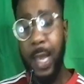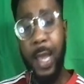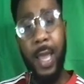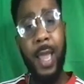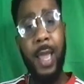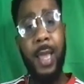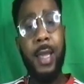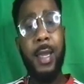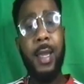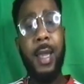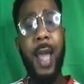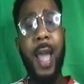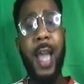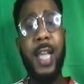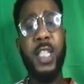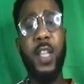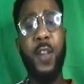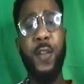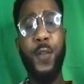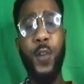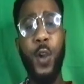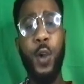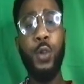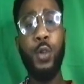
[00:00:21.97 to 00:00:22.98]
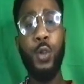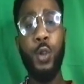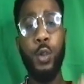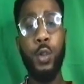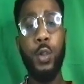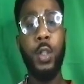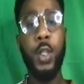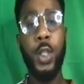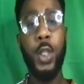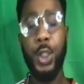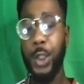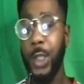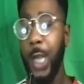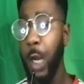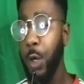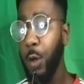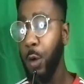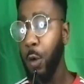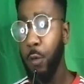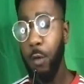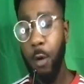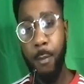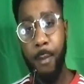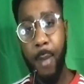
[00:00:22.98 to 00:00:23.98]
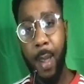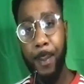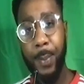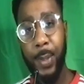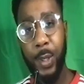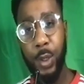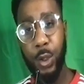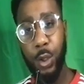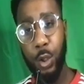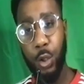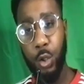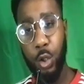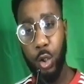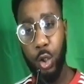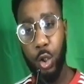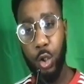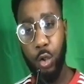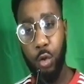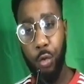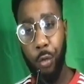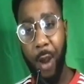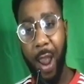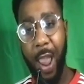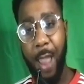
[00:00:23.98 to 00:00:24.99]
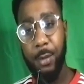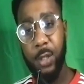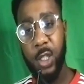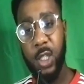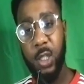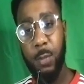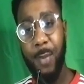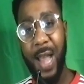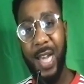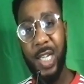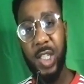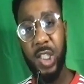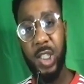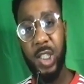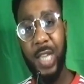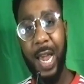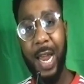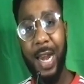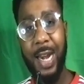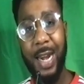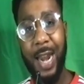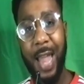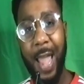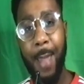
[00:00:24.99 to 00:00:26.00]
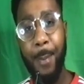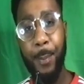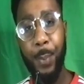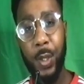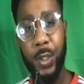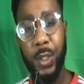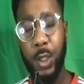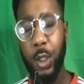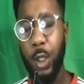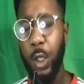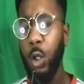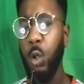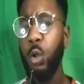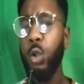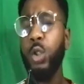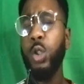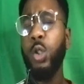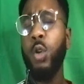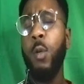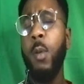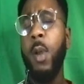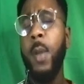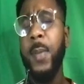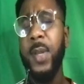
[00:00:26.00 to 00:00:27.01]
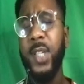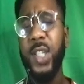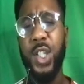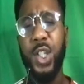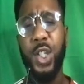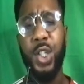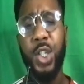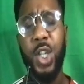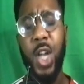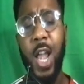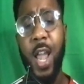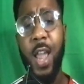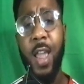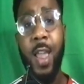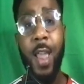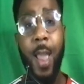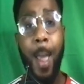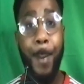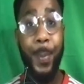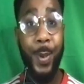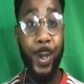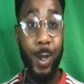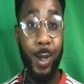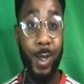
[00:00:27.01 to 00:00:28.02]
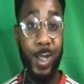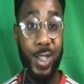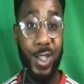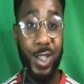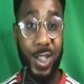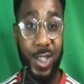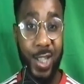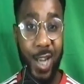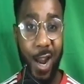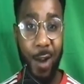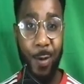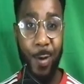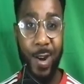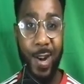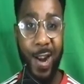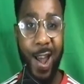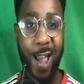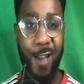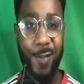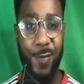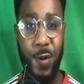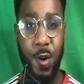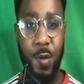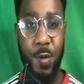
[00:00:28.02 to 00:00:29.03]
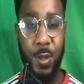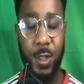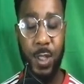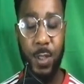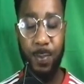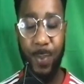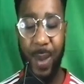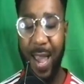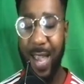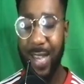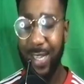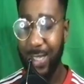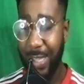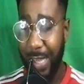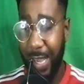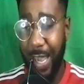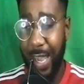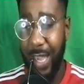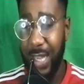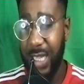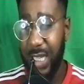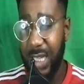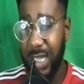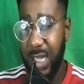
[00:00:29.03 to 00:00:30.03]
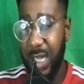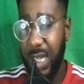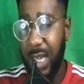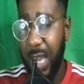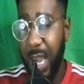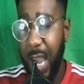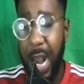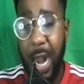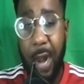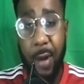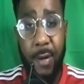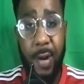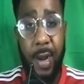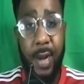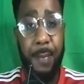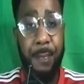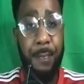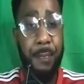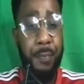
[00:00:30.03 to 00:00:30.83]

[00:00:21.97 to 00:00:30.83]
And guys, if you're new to this channel, remember to subscribe, smash that like button, and also remember to share because sharing Ivorian Spice is caring.